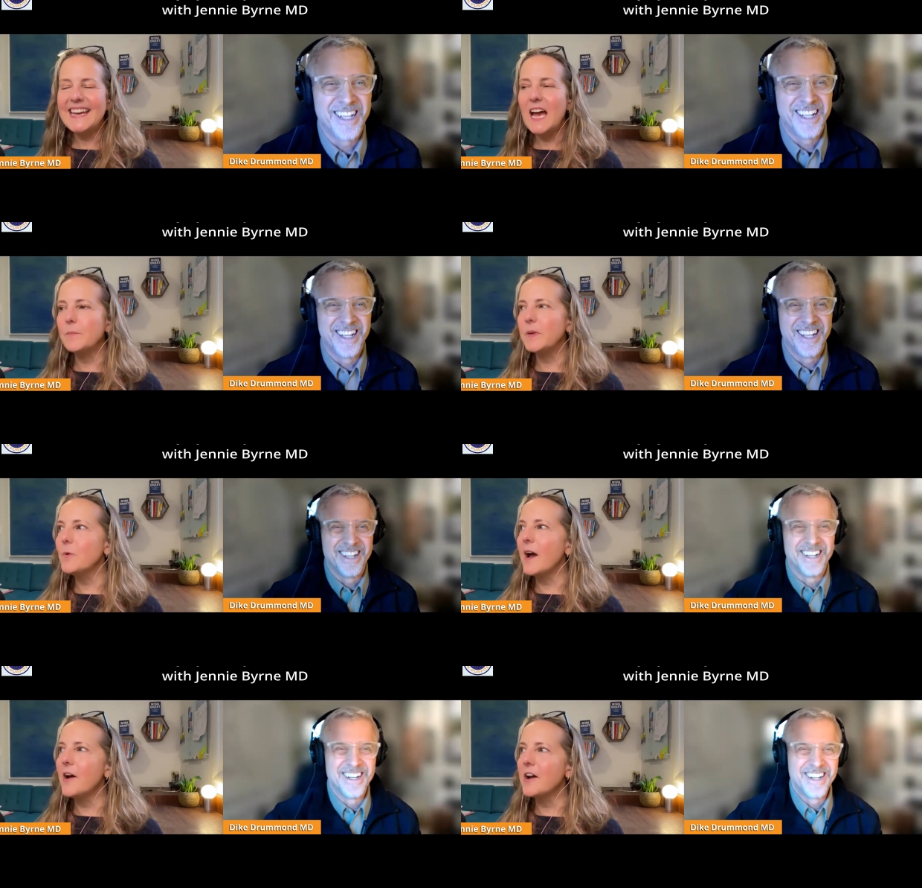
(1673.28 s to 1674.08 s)
Speaker 1: yeah,
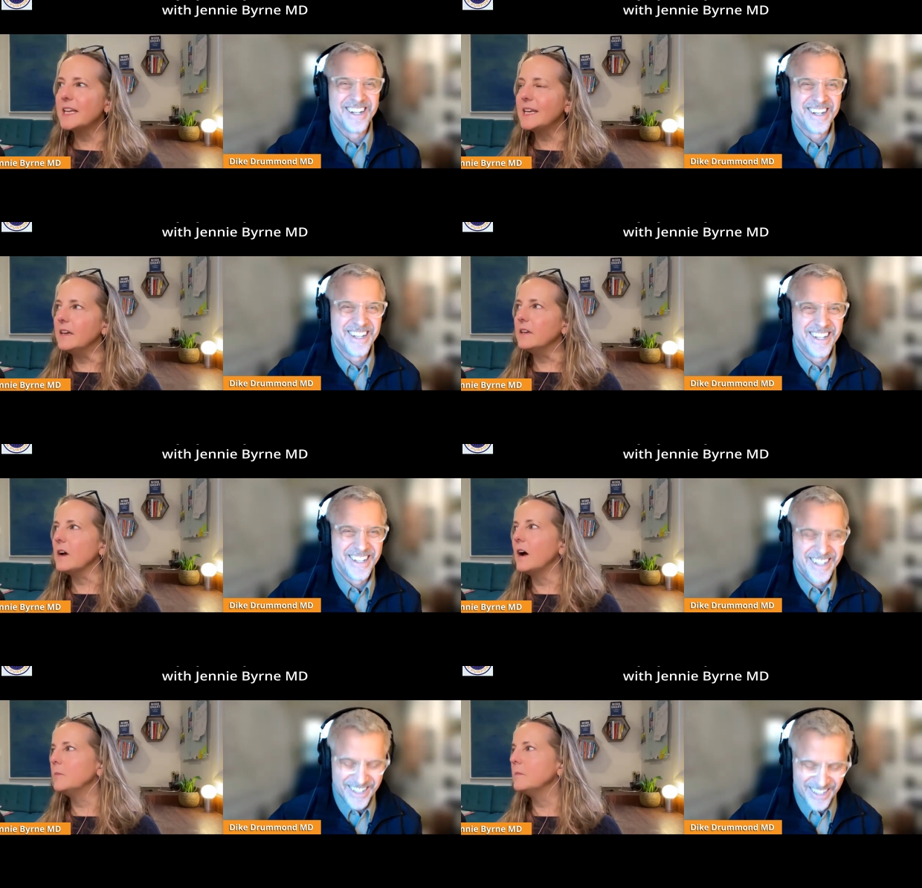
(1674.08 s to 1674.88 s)
B-Y-R-N-E.
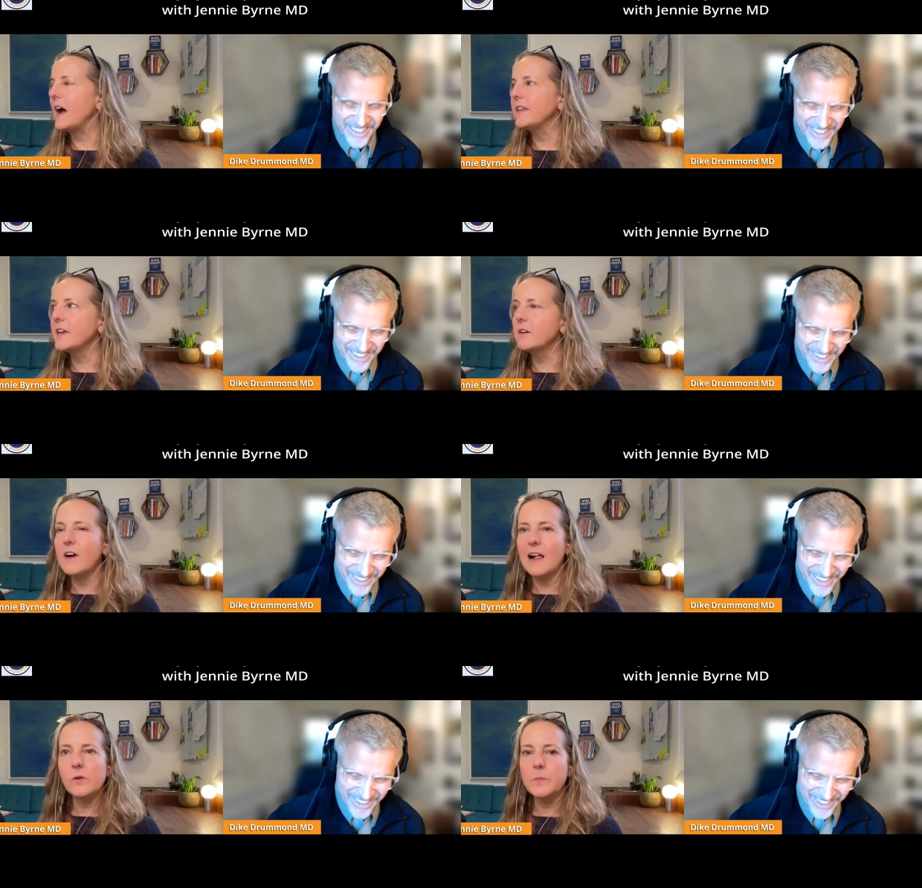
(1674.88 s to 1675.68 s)
Um, I think
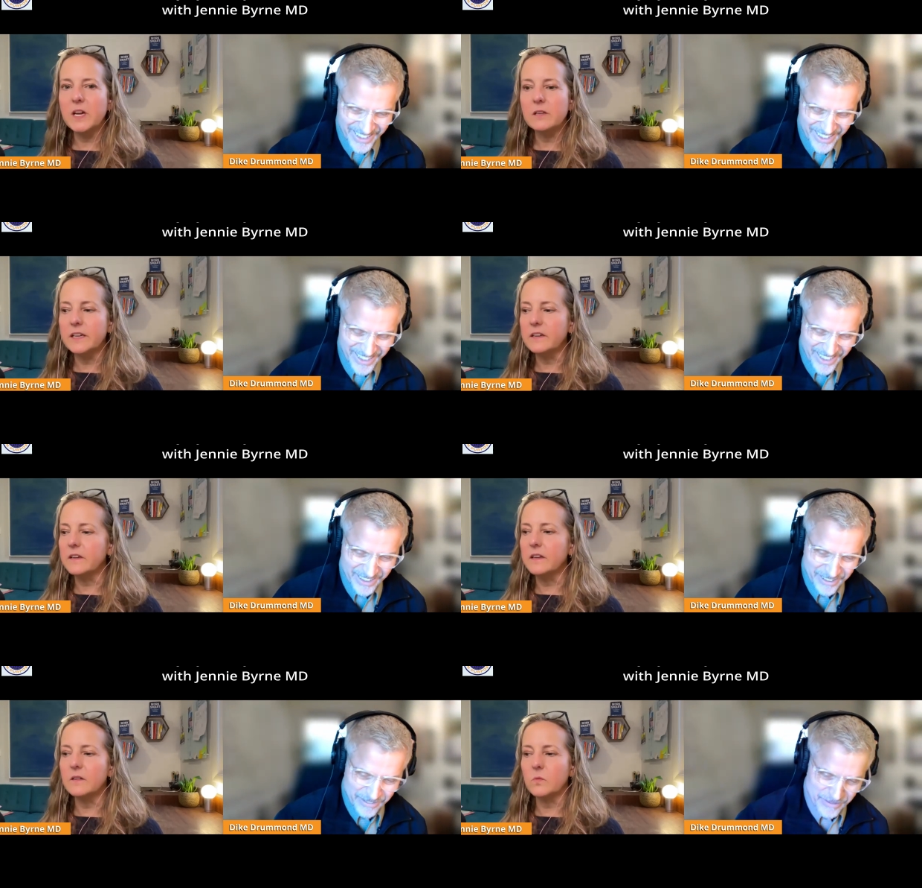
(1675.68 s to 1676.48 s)
following me on
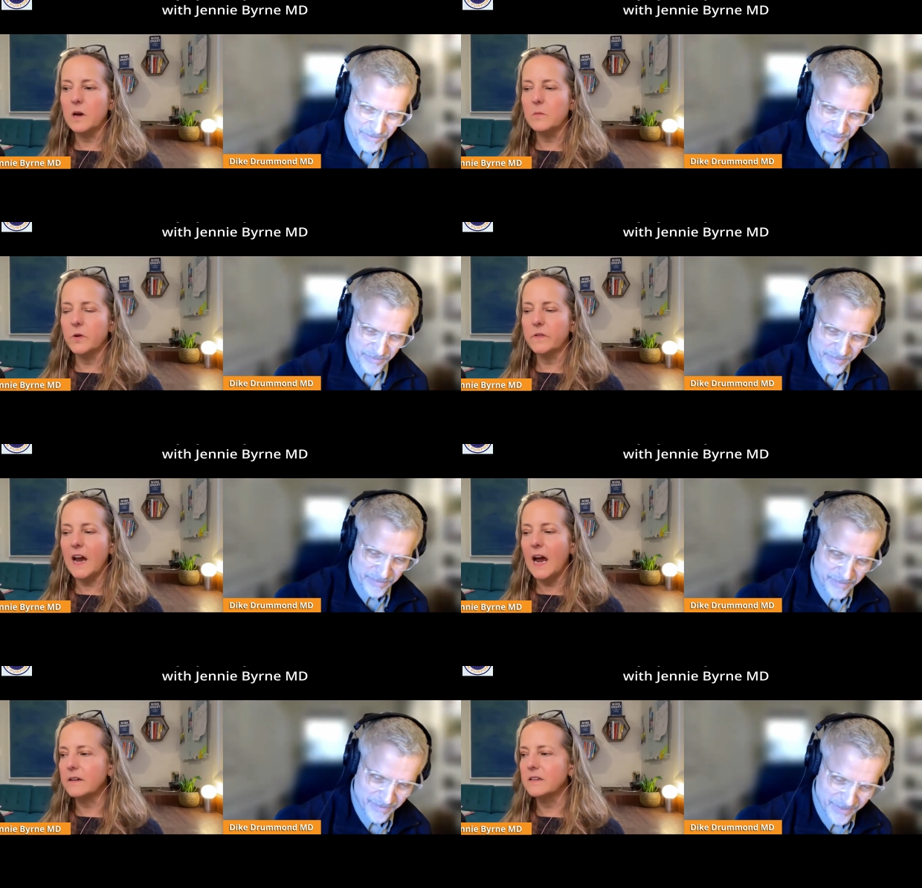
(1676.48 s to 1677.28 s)
LinkedIn is where I'm most
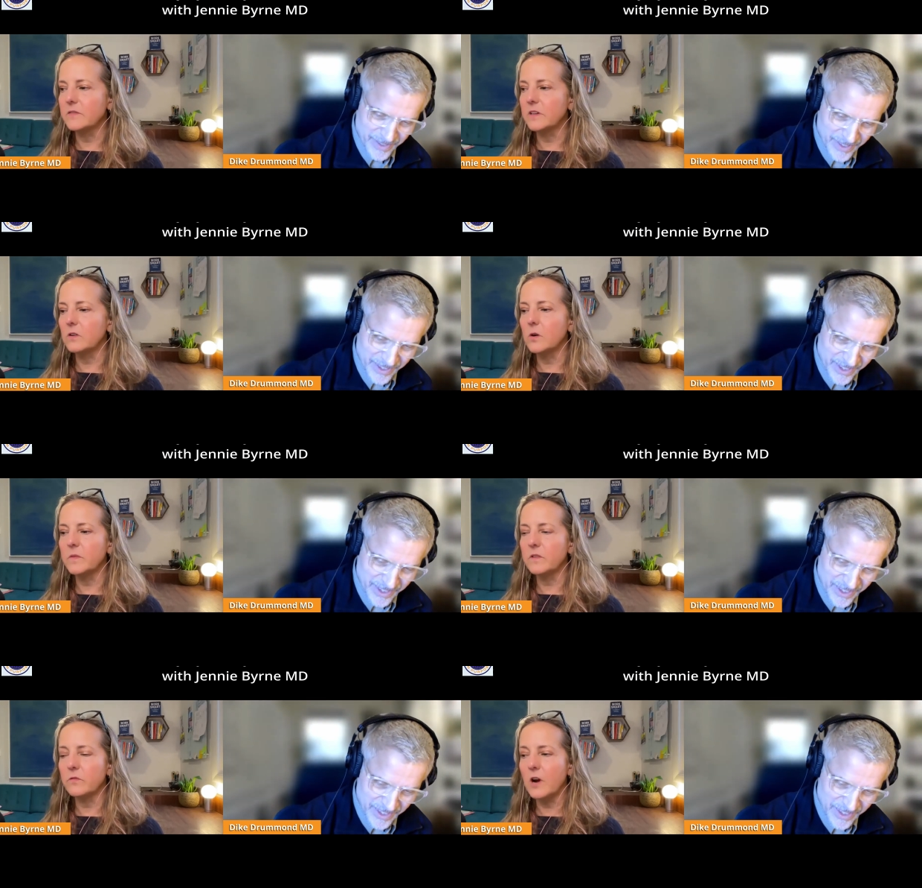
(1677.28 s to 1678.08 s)
active in terms
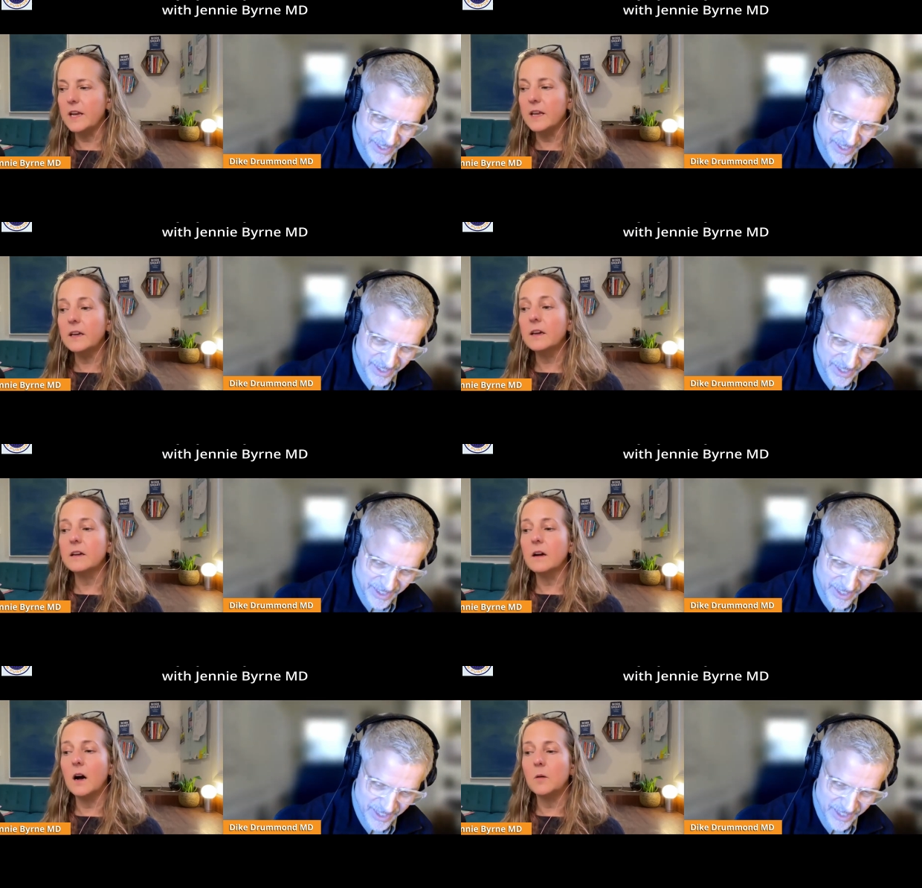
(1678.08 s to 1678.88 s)
of writing.
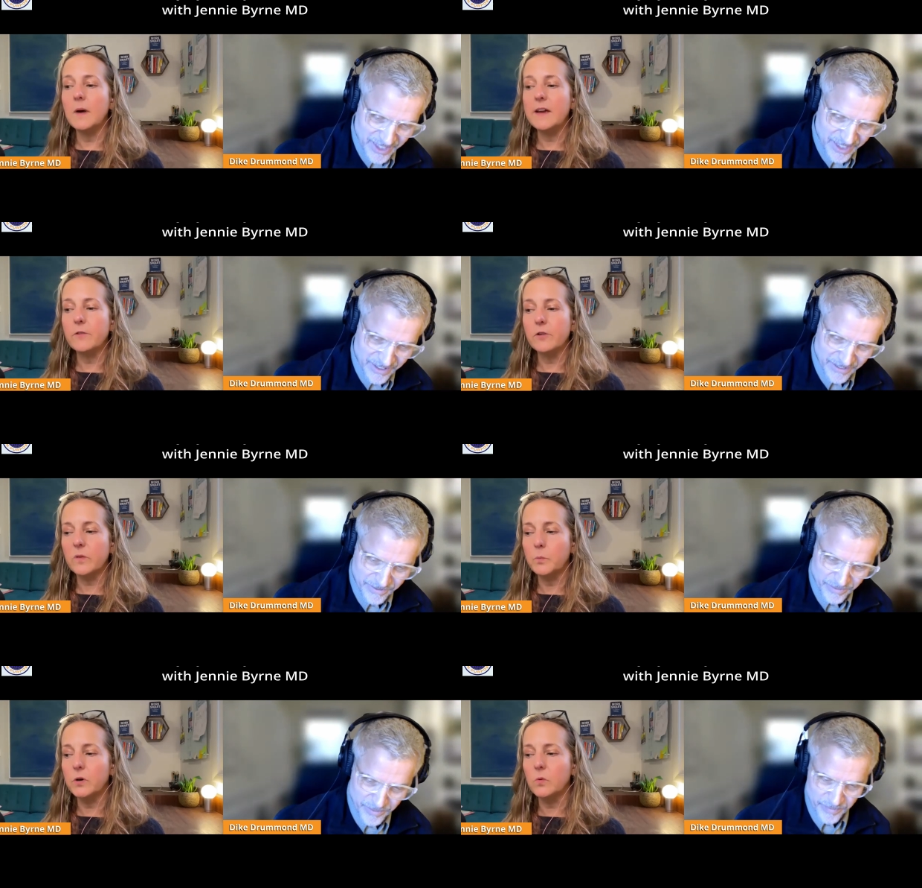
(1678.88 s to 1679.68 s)
Um, my first
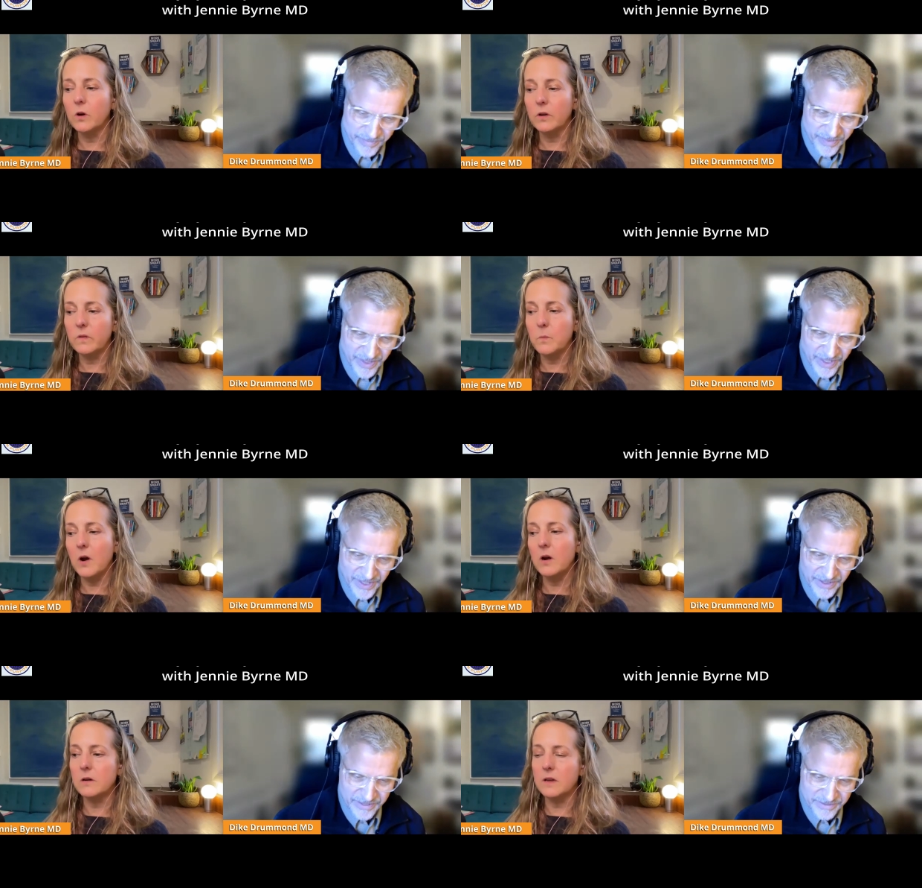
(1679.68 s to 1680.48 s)
book, Work
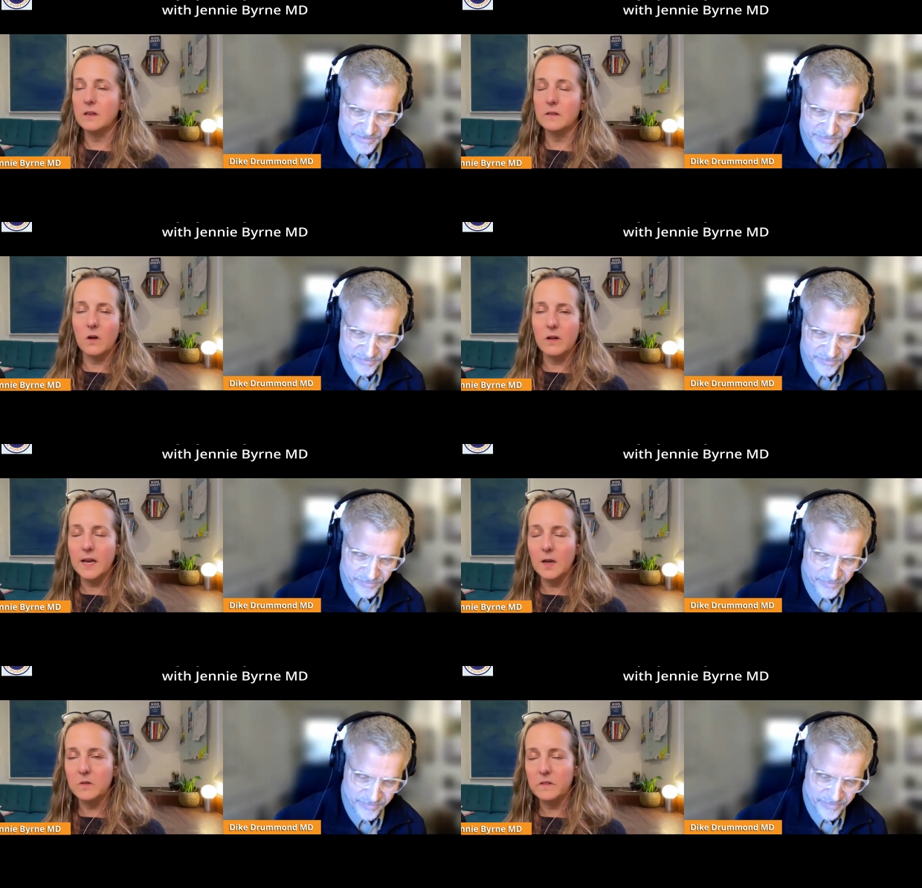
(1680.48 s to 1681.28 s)
Smart, is on
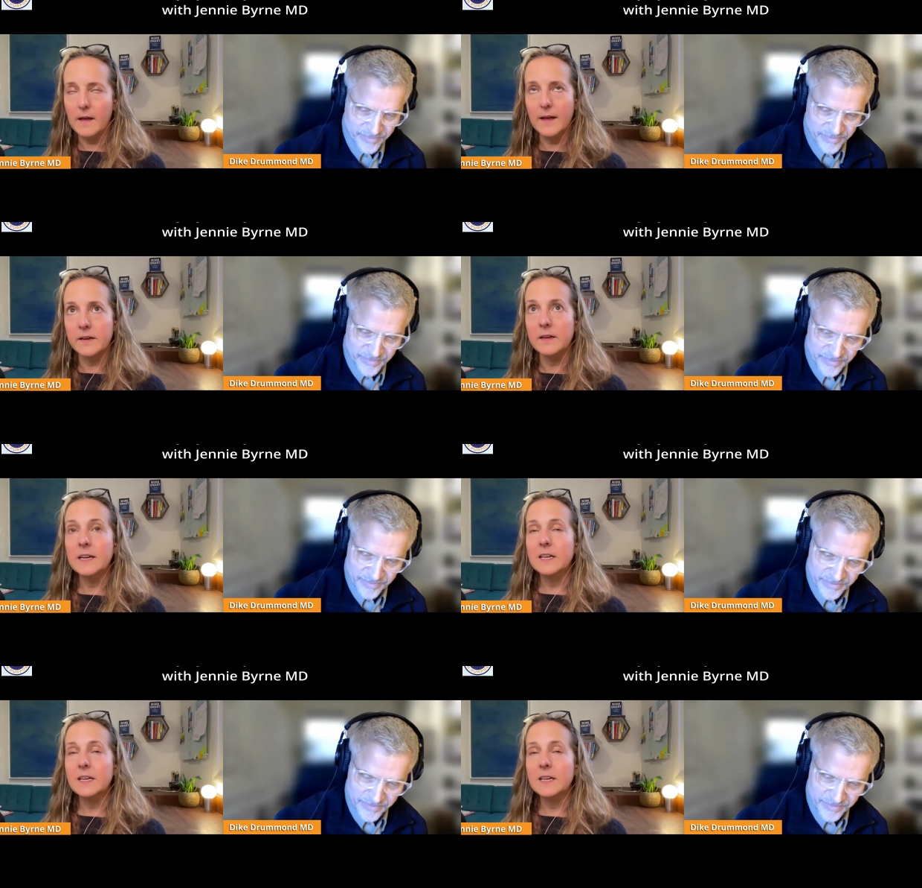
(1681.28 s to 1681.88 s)
Amazon.